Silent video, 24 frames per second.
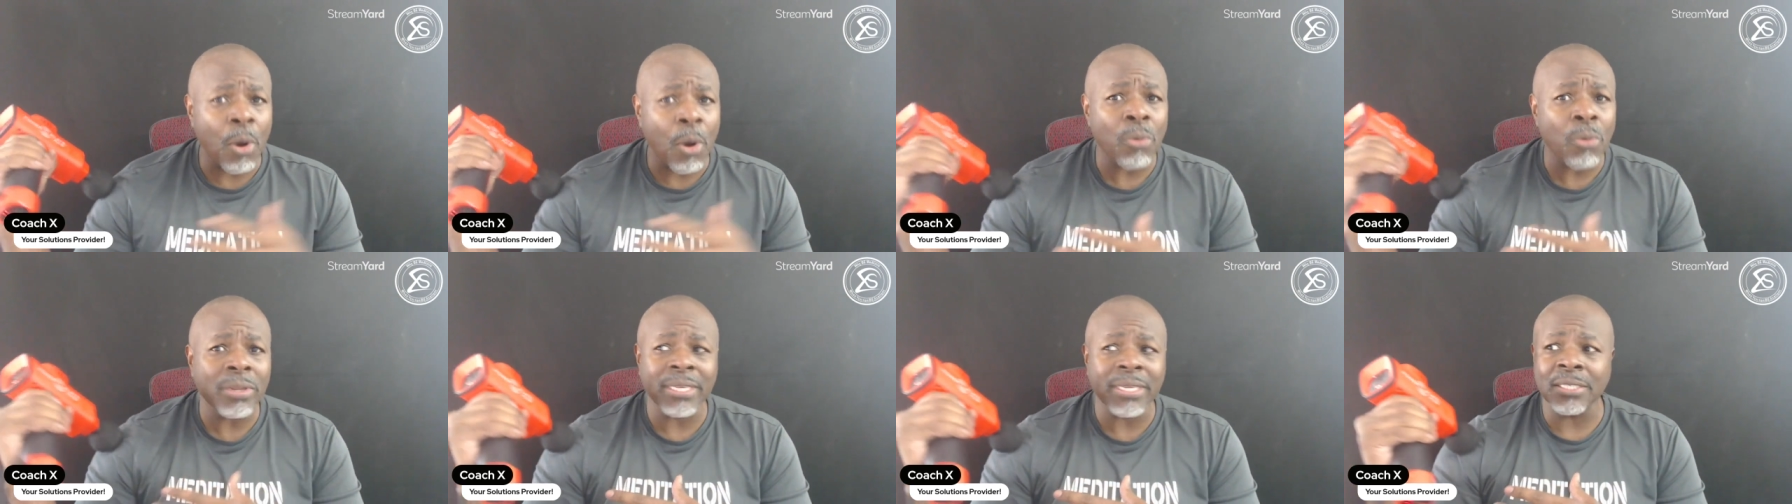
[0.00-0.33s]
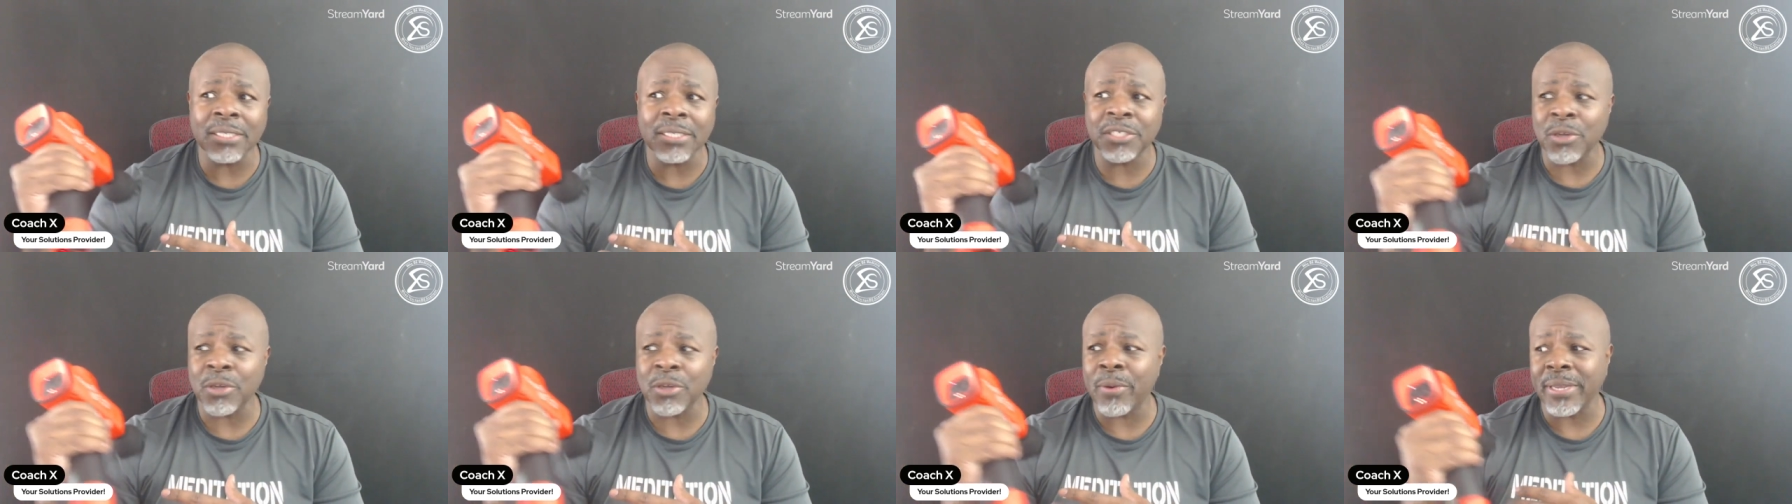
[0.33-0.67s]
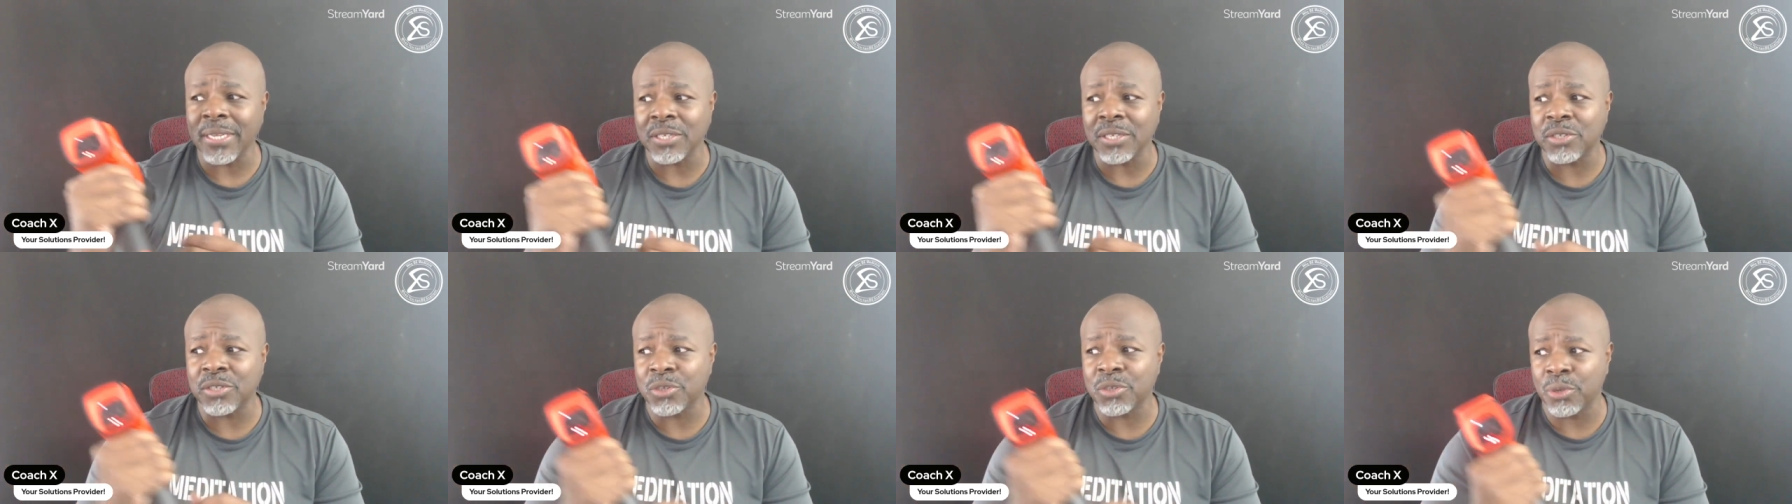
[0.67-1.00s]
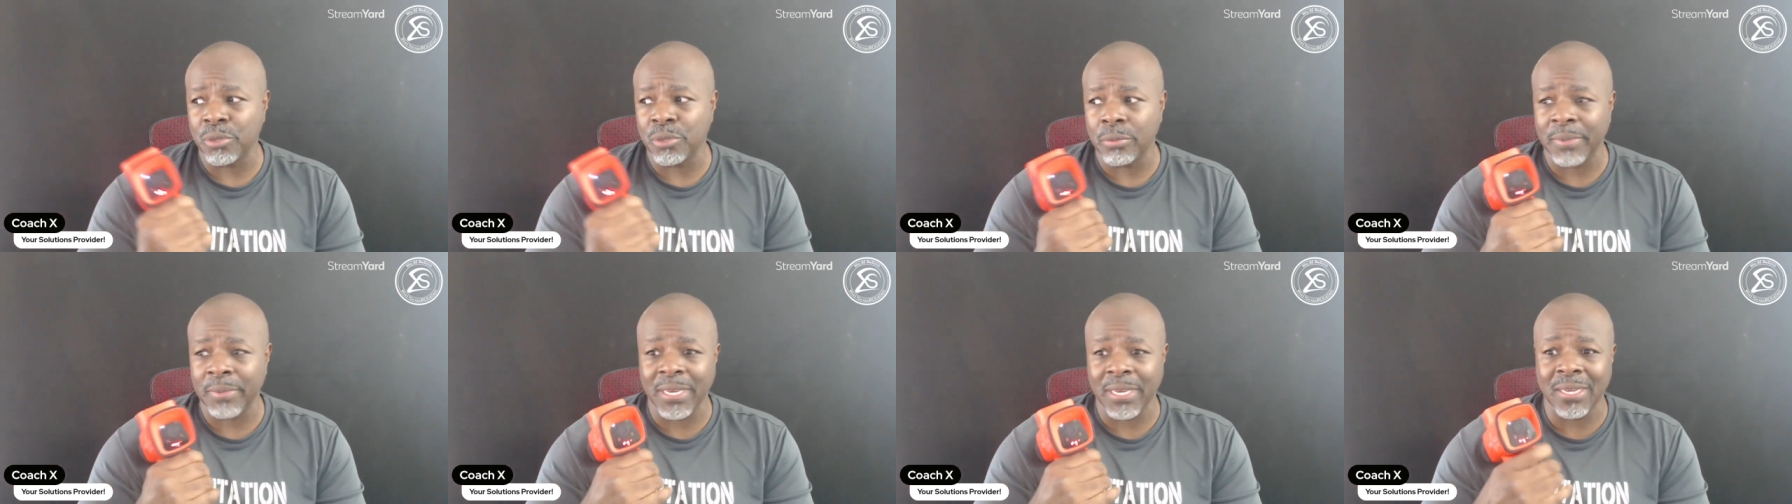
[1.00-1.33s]
only showing this to
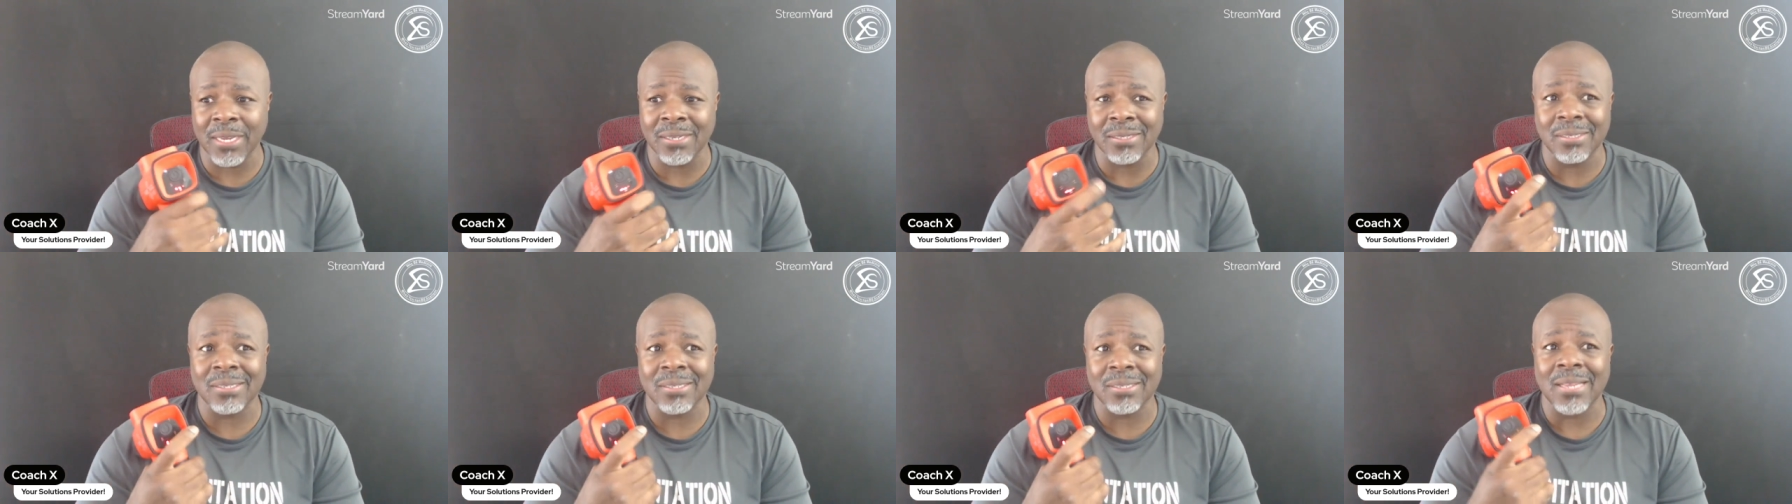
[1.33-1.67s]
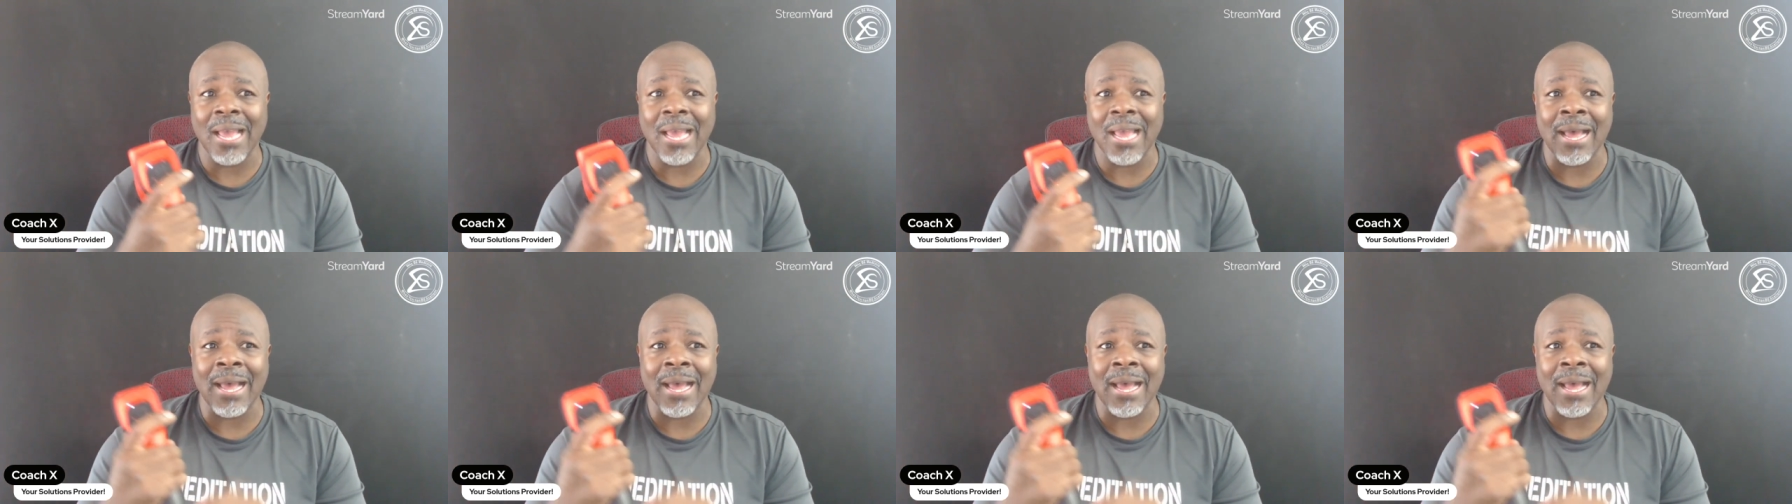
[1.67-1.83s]
you because